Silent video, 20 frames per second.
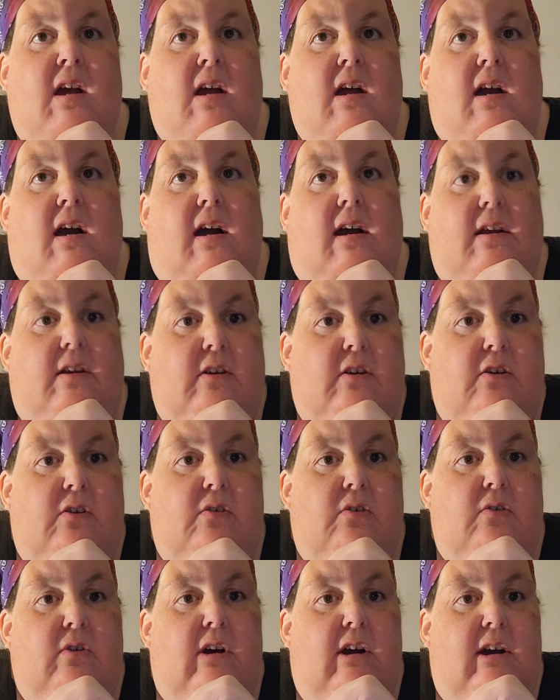I
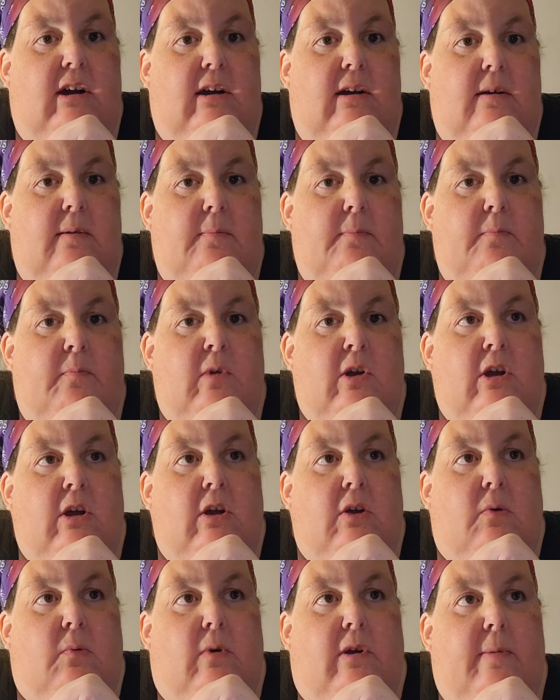know um,
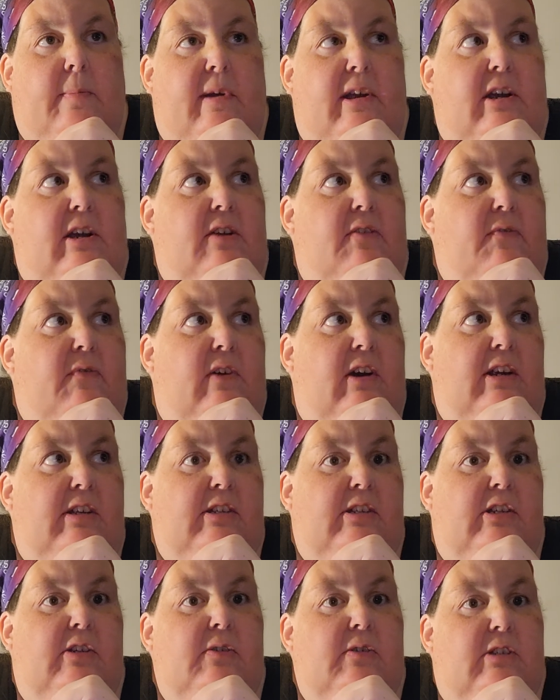one of my good friends
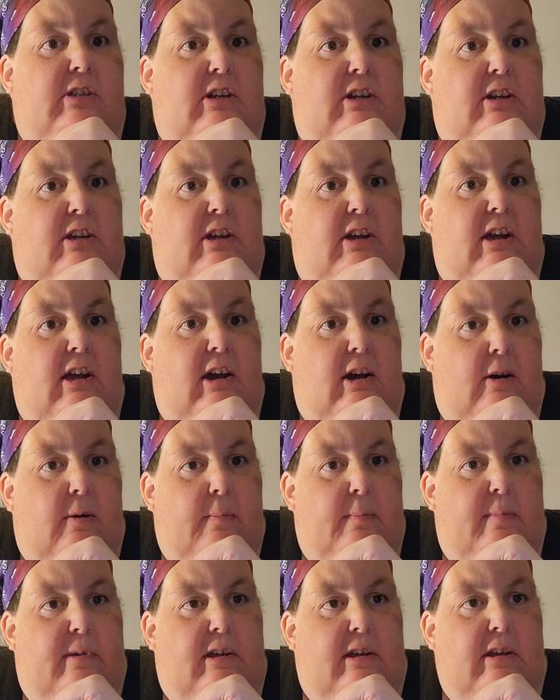who's gonna help
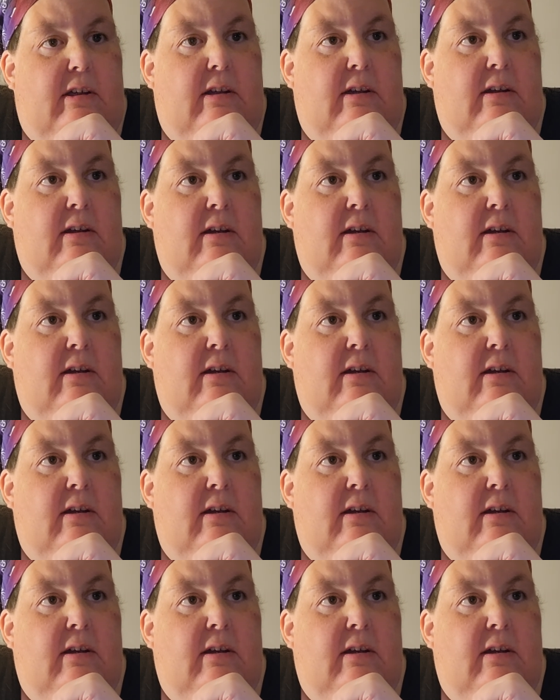me.